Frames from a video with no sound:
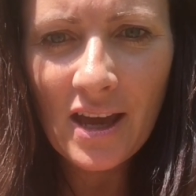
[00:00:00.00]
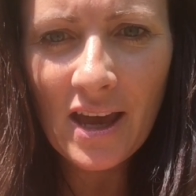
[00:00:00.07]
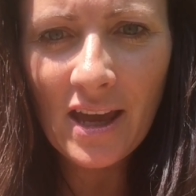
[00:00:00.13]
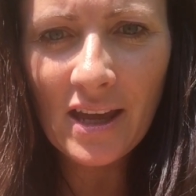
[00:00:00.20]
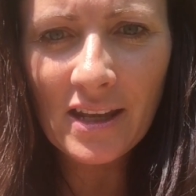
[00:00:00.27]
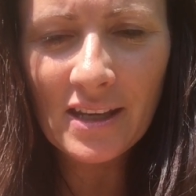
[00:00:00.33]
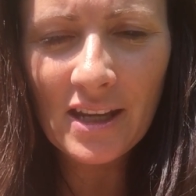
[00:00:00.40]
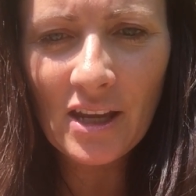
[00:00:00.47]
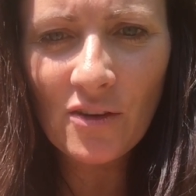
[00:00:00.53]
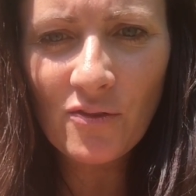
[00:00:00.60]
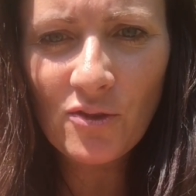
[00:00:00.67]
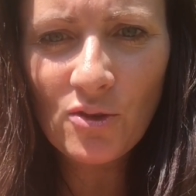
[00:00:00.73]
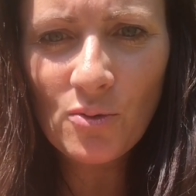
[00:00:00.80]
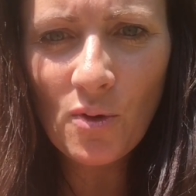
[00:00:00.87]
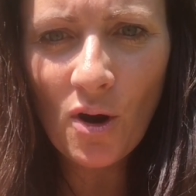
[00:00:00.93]
And
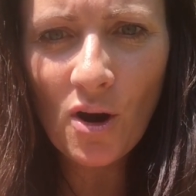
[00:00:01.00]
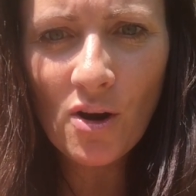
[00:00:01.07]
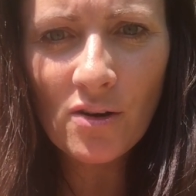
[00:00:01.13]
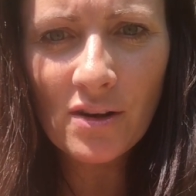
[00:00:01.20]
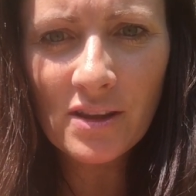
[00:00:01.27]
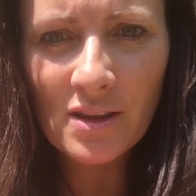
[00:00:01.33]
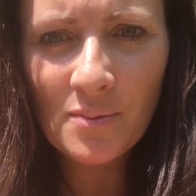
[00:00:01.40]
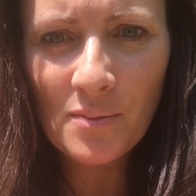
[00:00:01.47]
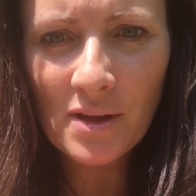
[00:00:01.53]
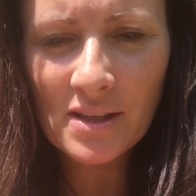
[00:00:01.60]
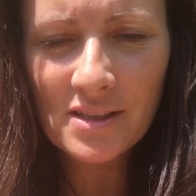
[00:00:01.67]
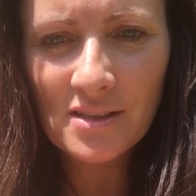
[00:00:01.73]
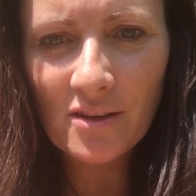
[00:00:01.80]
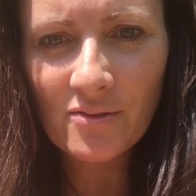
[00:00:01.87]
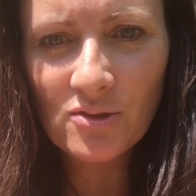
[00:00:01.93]
if you are in the
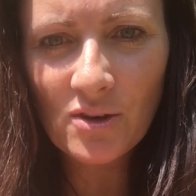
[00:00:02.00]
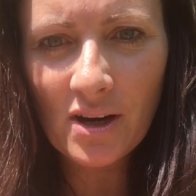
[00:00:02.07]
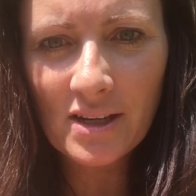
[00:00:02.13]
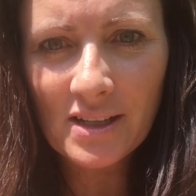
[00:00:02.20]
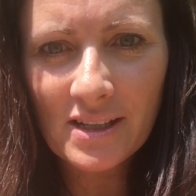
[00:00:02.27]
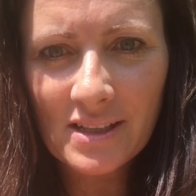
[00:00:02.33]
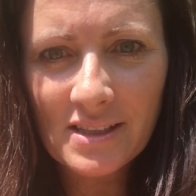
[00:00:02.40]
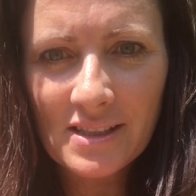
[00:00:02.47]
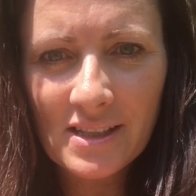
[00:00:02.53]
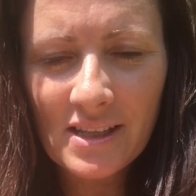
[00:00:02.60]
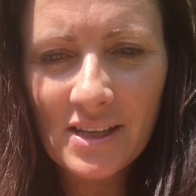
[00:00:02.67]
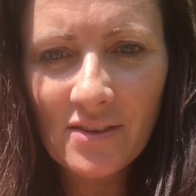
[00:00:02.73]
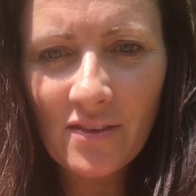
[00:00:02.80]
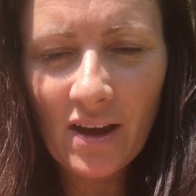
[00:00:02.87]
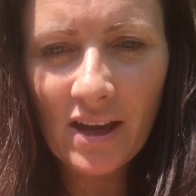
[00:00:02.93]
midst of trying to
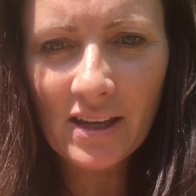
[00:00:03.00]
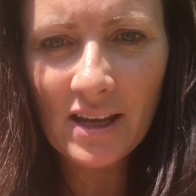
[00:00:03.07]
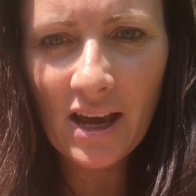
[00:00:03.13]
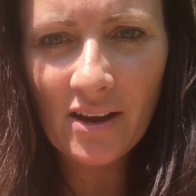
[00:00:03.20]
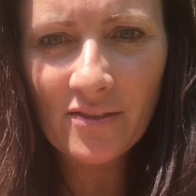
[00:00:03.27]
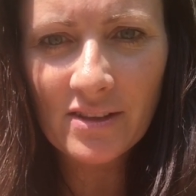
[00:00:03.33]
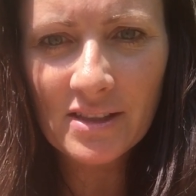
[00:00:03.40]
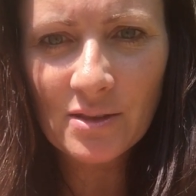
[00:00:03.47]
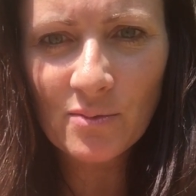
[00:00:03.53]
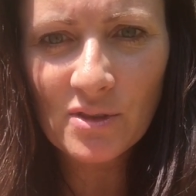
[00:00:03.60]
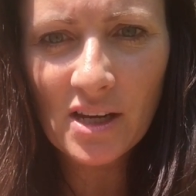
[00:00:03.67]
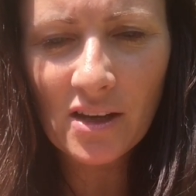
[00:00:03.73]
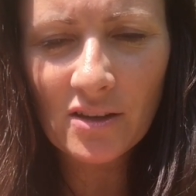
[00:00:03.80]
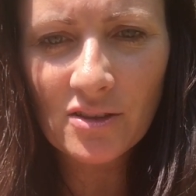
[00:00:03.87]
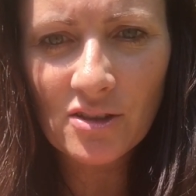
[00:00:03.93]
conceive and having some
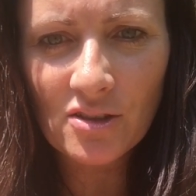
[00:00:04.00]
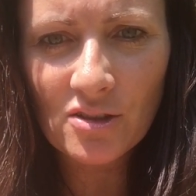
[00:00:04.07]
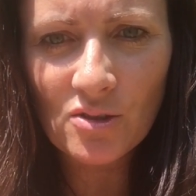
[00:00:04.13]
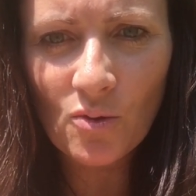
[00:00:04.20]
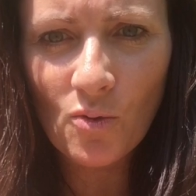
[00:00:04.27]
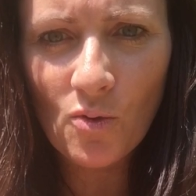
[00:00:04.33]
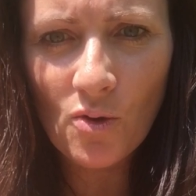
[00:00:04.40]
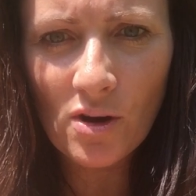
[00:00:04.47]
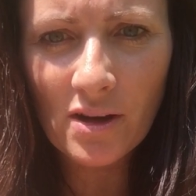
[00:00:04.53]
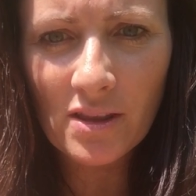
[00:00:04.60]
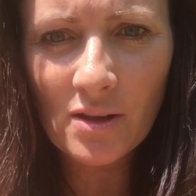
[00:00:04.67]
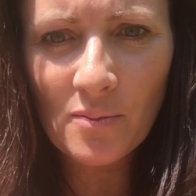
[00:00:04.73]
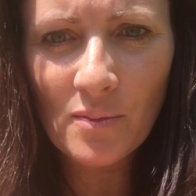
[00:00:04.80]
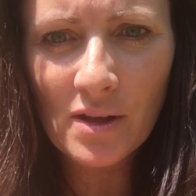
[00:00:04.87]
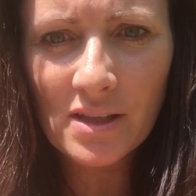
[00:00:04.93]
challenges, or
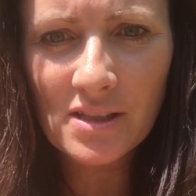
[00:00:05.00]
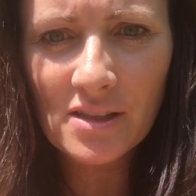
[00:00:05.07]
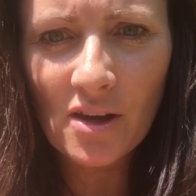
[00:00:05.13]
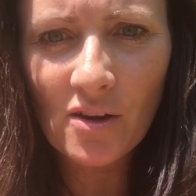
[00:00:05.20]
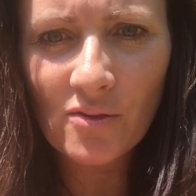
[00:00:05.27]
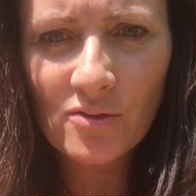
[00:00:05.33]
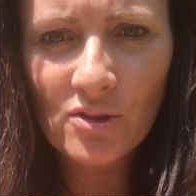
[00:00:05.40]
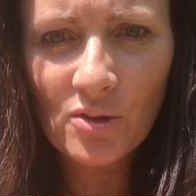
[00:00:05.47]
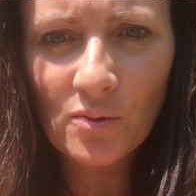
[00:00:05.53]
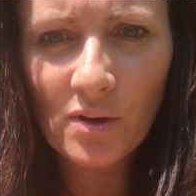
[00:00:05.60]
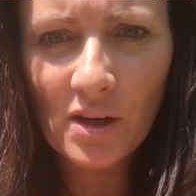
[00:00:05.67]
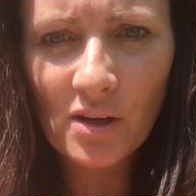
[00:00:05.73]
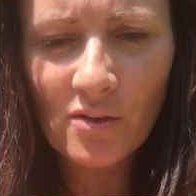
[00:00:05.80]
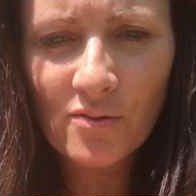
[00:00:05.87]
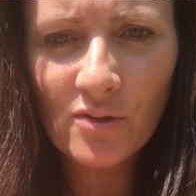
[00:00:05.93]
in the midst of
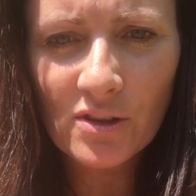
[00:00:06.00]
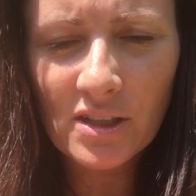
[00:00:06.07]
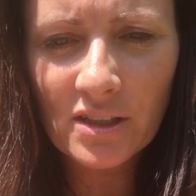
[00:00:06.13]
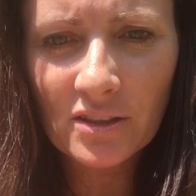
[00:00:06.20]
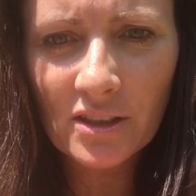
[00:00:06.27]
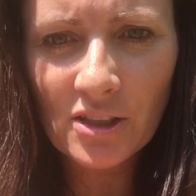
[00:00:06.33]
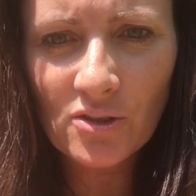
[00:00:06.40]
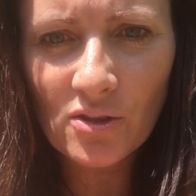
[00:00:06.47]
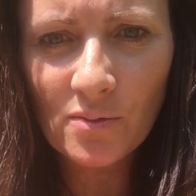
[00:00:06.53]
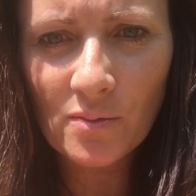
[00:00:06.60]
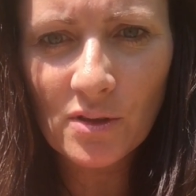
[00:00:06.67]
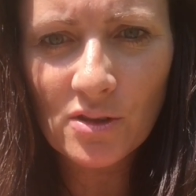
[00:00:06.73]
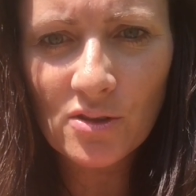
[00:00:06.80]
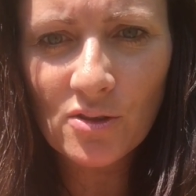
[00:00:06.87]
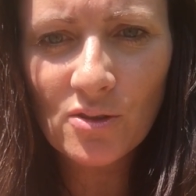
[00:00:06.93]
doing fertility
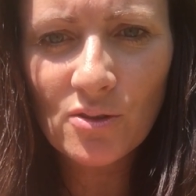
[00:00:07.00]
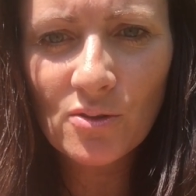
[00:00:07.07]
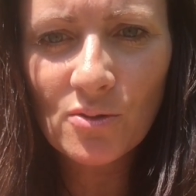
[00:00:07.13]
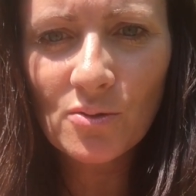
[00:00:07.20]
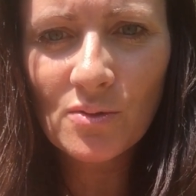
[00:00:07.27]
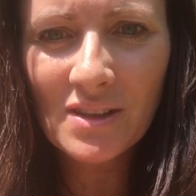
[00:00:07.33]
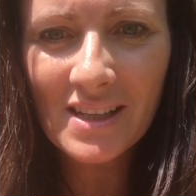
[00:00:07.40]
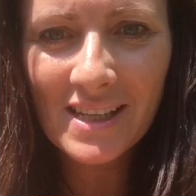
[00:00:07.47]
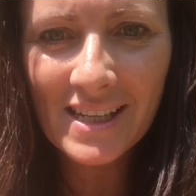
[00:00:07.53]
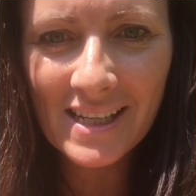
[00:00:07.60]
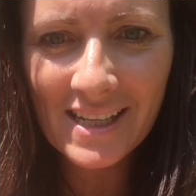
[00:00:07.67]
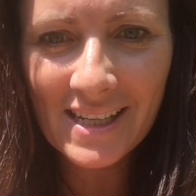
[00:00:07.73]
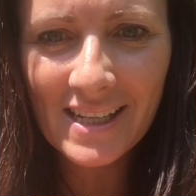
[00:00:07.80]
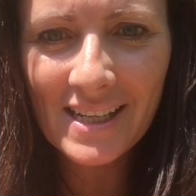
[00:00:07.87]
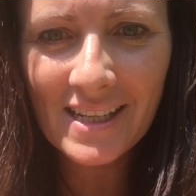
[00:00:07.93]
treatments, you
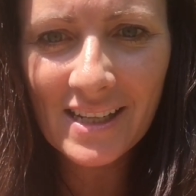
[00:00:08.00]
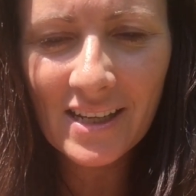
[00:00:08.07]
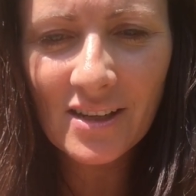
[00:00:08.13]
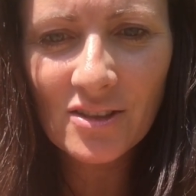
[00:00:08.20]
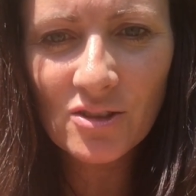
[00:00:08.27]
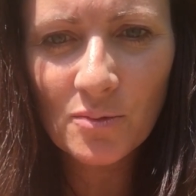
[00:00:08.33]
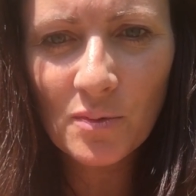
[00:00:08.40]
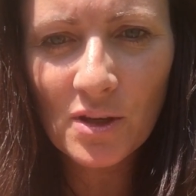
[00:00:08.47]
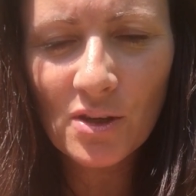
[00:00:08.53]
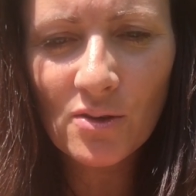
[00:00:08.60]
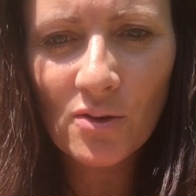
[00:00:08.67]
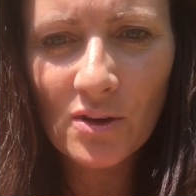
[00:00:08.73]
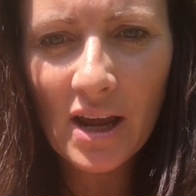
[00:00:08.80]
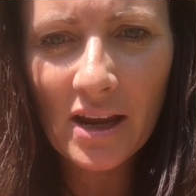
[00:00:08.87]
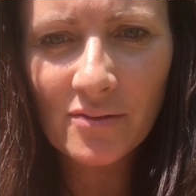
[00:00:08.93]
need to be
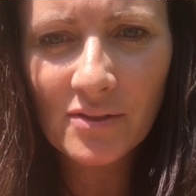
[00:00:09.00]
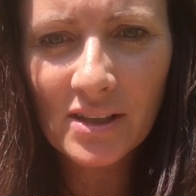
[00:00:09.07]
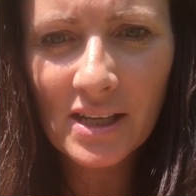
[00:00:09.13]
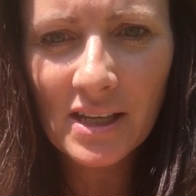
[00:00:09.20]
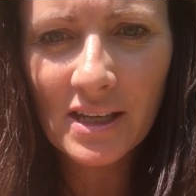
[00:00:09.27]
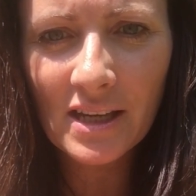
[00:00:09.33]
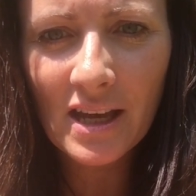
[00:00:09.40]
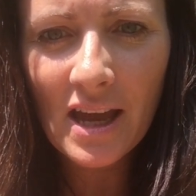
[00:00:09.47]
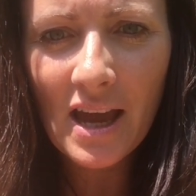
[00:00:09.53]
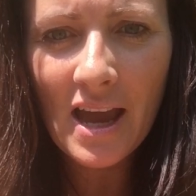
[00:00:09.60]
your own advocate,